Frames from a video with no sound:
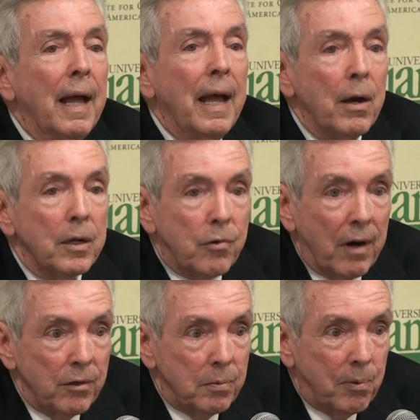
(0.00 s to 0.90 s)
air
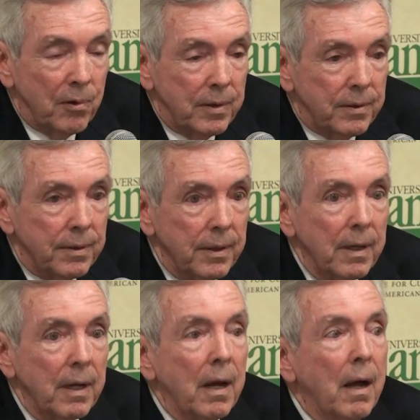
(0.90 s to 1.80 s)
transport,
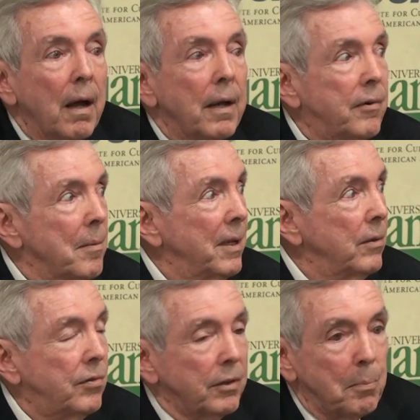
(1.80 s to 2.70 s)

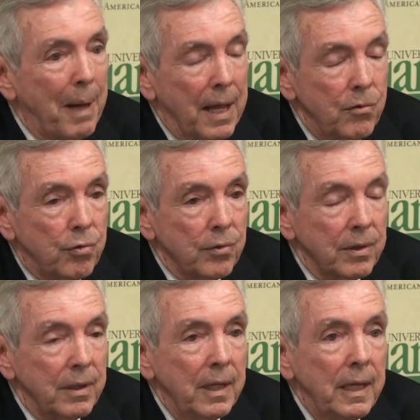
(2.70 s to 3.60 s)
tremendous
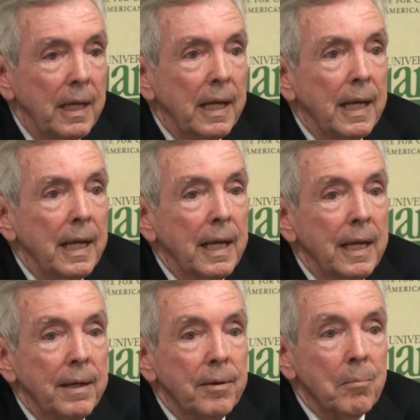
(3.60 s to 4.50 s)
expansion
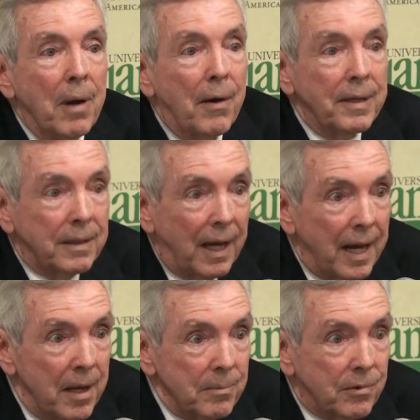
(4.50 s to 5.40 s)
in
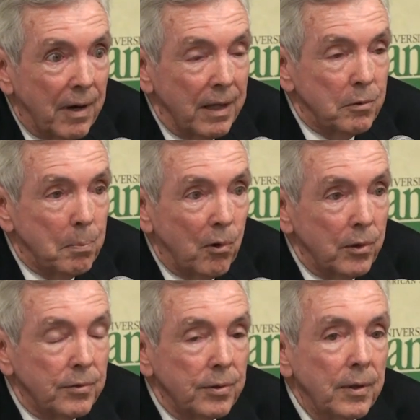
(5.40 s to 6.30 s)
maritime
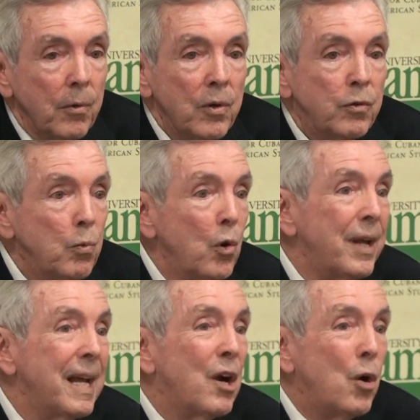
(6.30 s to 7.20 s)
transport, which
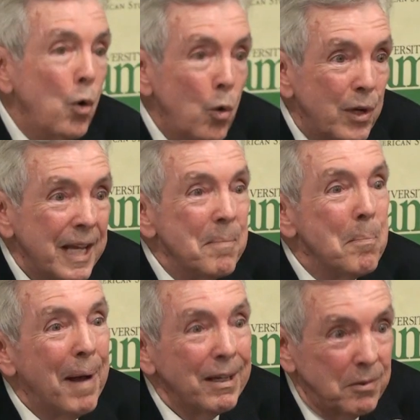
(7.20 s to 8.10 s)
would include
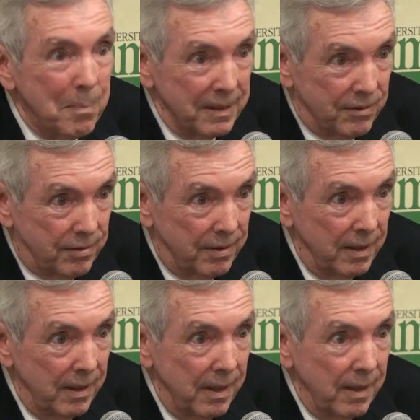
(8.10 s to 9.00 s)
investments
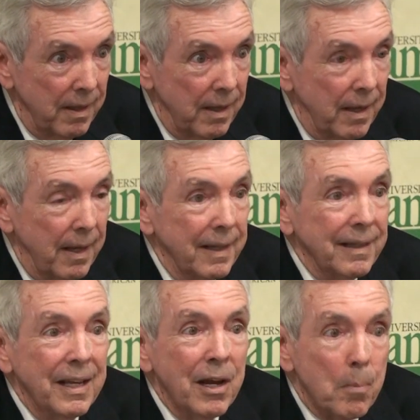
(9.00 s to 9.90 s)

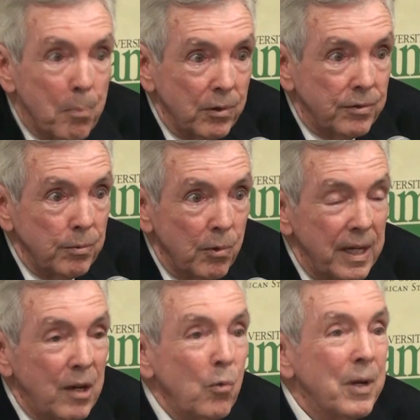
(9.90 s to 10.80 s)
in the airports,
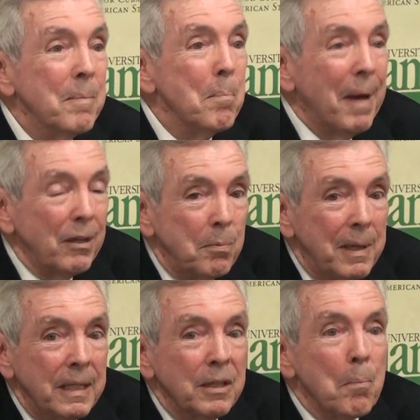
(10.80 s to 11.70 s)
would include
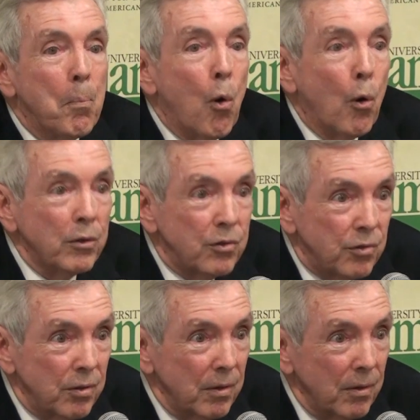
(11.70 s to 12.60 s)
investment in the
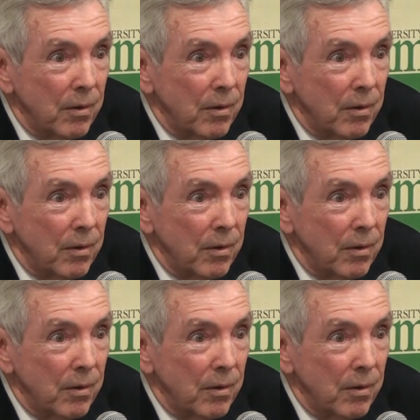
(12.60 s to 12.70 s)
ports,